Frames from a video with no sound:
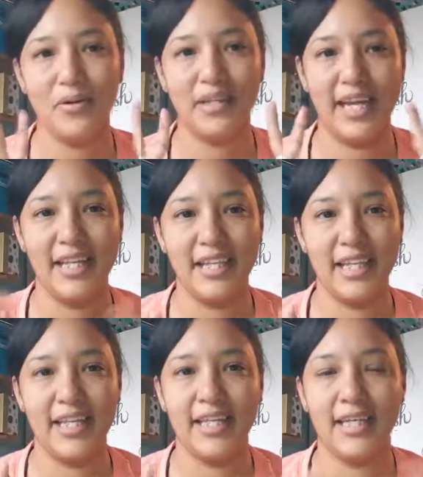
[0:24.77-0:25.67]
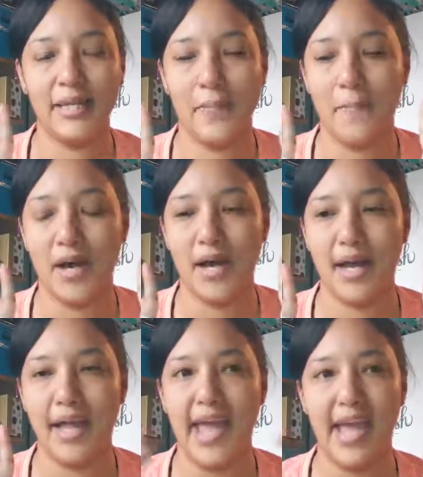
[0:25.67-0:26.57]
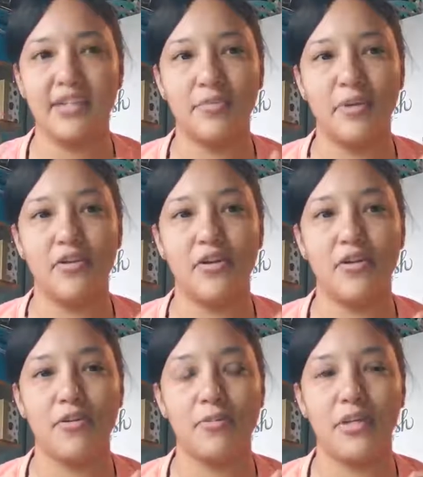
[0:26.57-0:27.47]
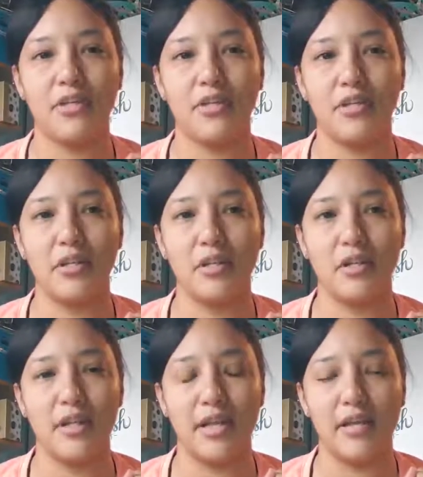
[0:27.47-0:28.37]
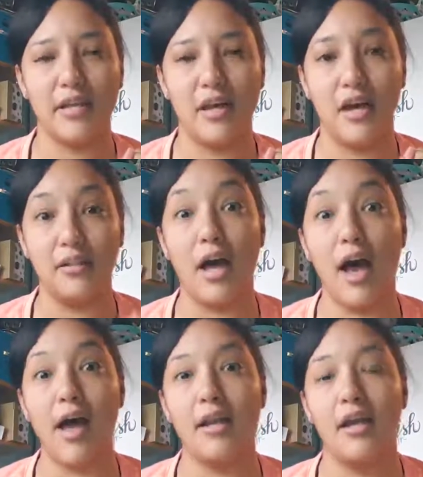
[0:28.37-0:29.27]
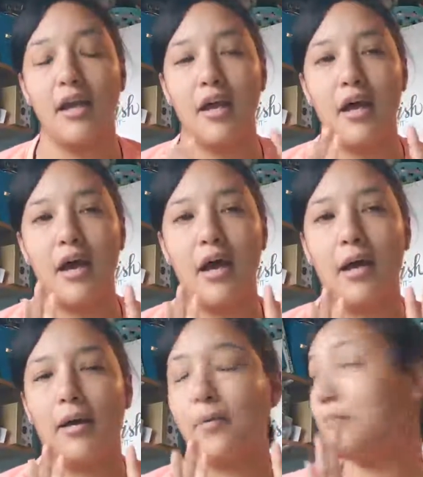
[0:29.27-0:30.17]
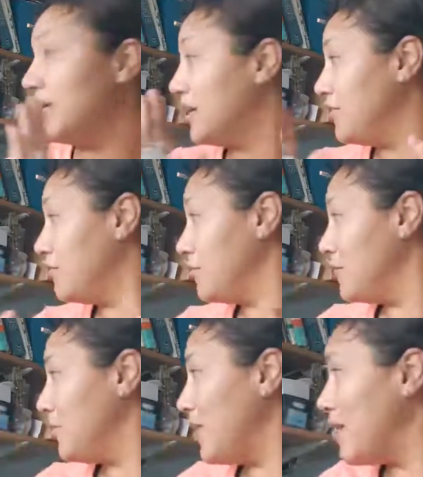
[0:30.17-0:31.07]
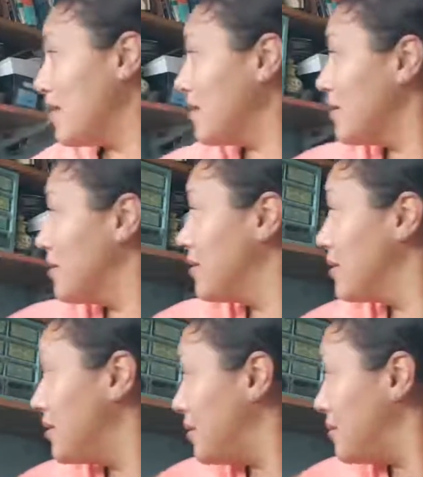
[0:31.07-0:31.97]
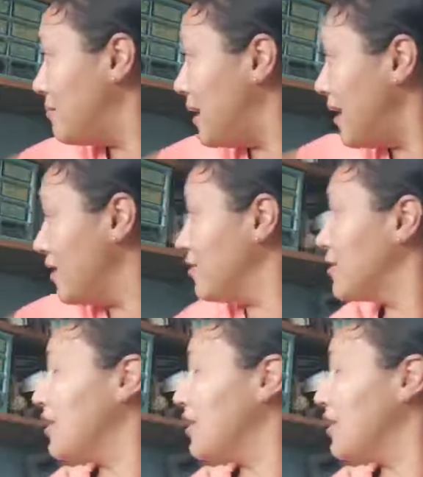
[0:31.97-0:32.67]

lately my hands have been hurting me like a lot. Um, and I normally wear my other